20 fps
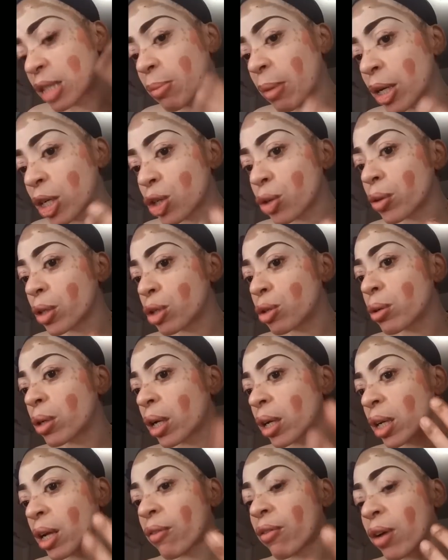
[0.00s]
Just make sure that
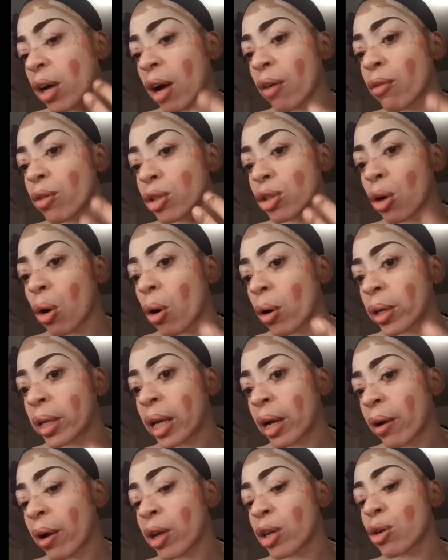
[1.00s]
you get enough coverage
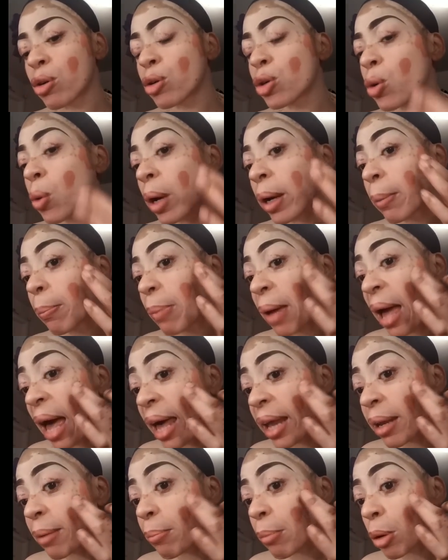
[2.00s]
on there, and you're doing
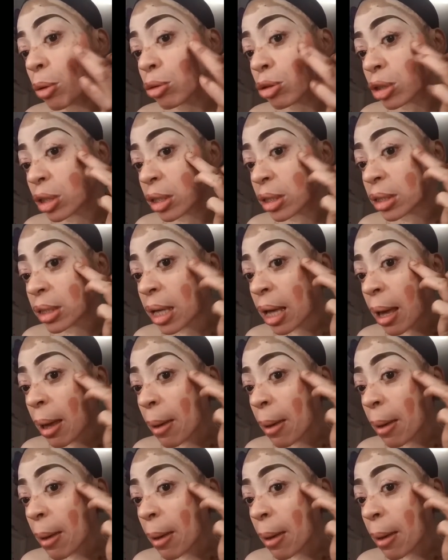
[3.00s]
pat motions